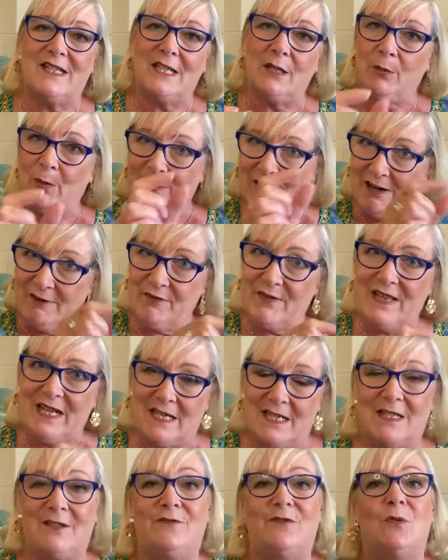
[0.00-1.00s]
So wherever
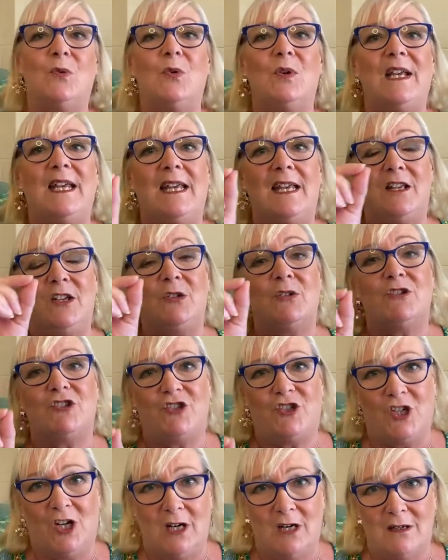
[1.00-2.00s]
that's falling in your
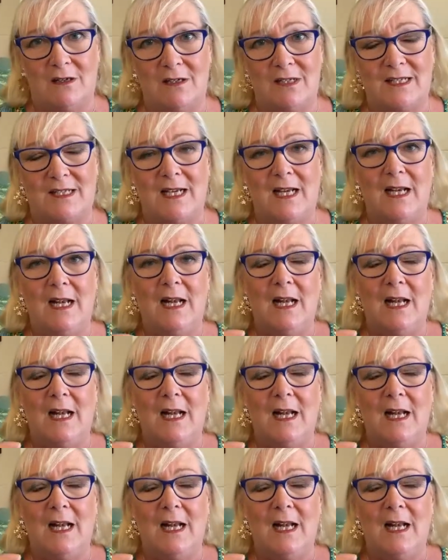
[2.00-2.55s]
chart,